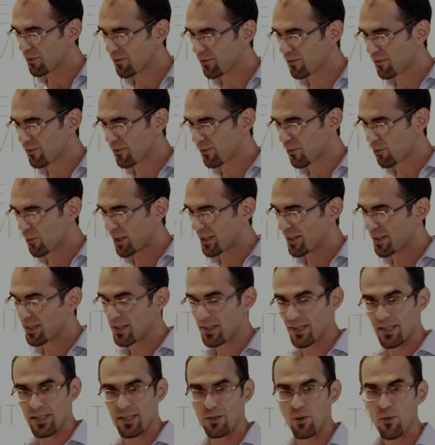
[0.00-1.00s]
we've
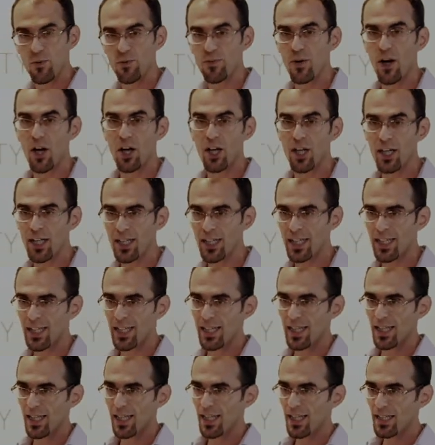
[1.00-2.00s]
witnessed so far
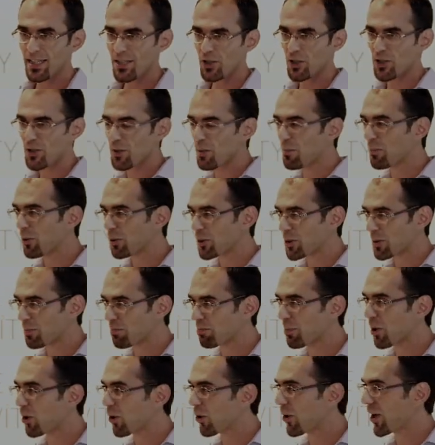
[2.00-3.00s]
is just the
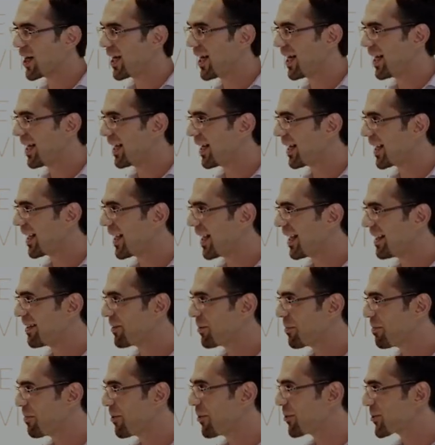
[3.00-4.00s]
most boring
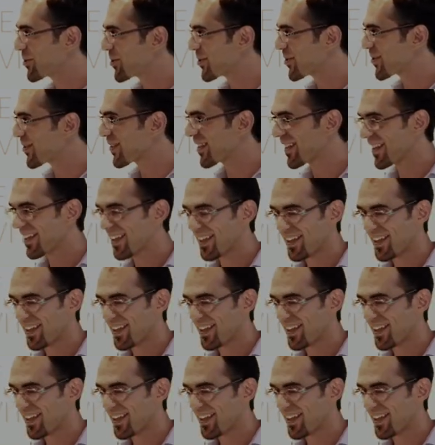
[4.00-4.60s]
and the most